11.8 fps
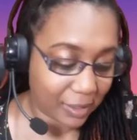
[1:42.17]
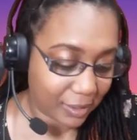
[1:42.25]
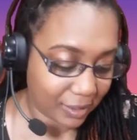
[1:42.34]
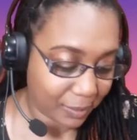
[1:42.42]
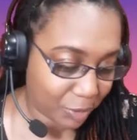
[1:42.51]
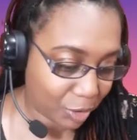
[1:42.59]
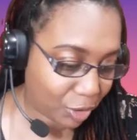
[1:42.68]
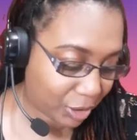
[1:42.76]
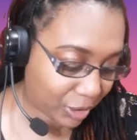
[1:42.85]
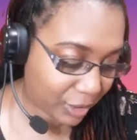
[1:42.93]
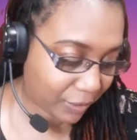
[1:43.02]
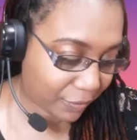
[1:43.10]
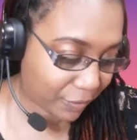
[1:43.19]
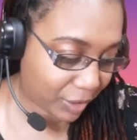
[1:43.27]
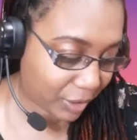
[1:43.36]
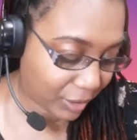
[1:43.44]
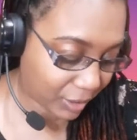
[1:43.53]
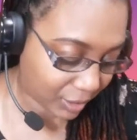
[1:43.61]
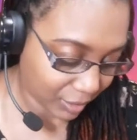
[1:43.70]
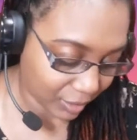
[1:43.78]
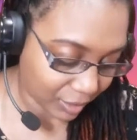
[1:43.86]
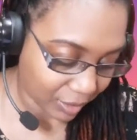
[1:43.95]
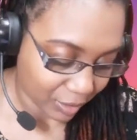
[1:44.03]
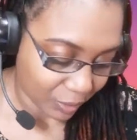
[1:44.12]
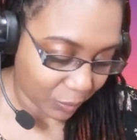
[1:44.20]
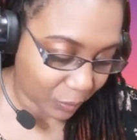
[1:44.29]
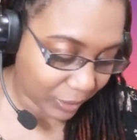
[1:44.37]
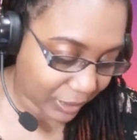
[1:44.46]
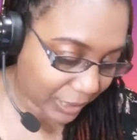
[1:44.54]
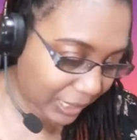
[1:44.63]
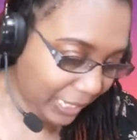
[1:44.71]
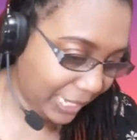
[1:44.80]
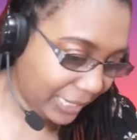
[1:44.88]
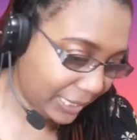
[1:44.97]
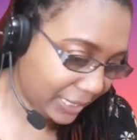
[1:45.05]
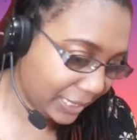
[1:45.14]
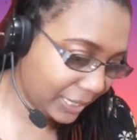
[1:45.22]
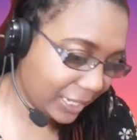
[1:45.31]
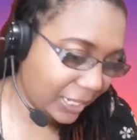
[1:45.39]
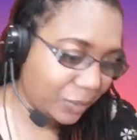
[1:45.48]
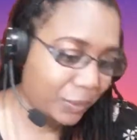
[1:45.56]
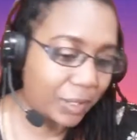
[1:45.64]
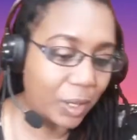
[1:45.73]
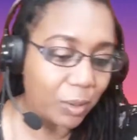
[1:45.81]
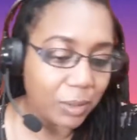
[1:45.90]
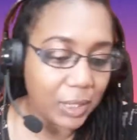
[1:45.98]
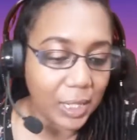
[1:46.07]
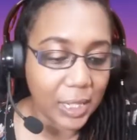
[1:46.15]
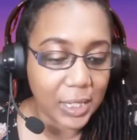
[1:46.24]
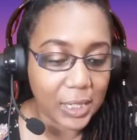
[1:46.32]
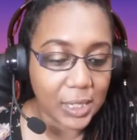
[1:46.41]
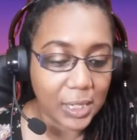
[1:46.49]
let me show you the difference with the light and without the light.